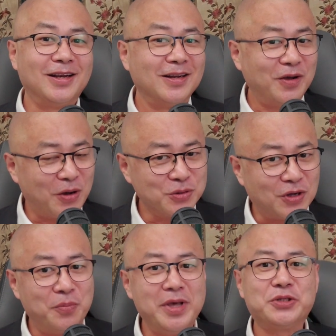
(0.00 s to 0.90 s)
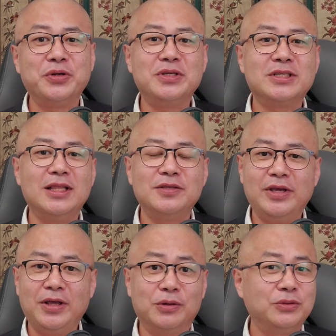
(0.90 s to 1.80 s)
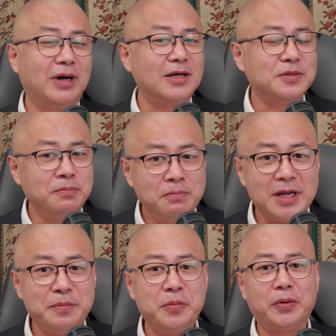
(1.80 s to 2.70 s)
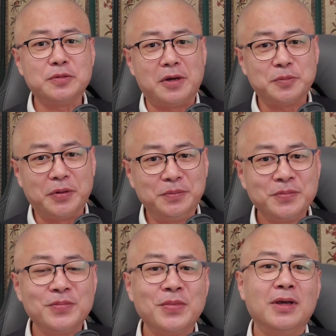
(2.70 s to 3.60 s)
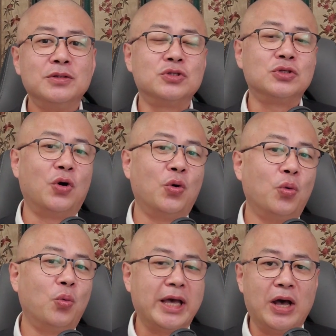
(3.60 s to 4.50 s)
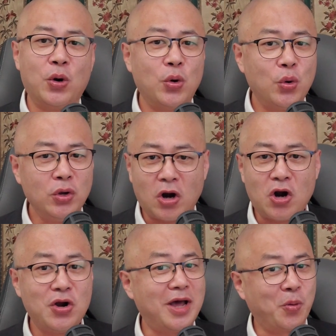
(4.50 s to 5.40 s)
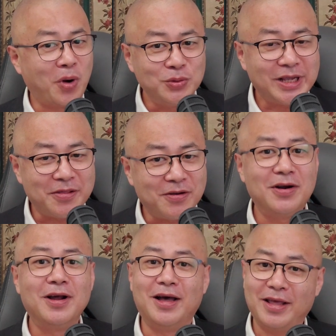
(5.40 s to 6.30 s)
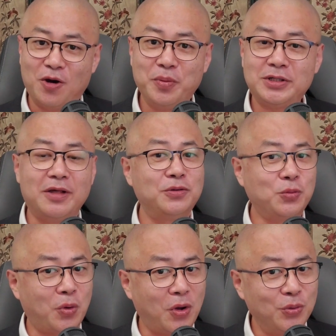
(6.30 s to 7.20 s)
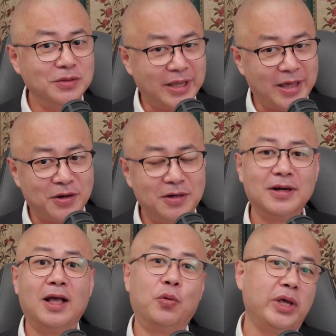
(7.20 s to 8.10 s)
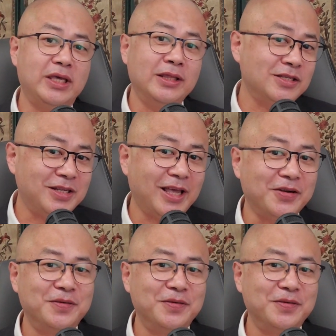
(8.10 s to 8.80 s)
also, make sure you send this video to as many people as possible so we can all learn and grow together and help each other to grow together. We're in this together.